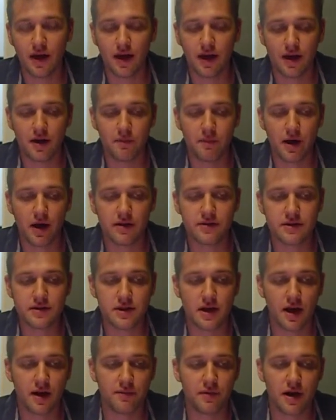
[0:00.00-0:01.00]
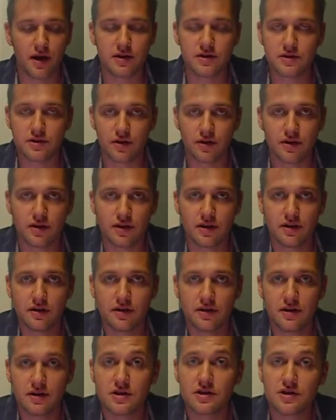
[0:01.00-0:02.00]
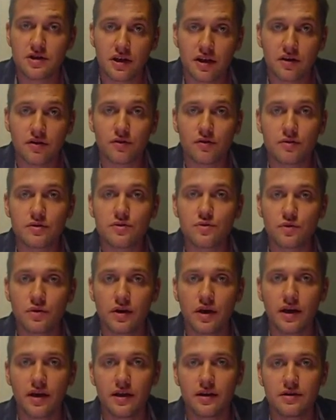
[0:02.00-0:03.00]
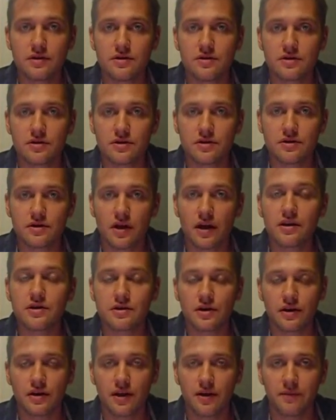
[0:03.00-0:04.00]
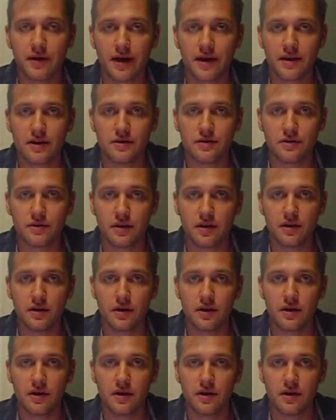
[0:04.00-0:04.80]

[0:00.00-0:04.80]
and about the time that I started this channel was when I had kind of started to get back into it.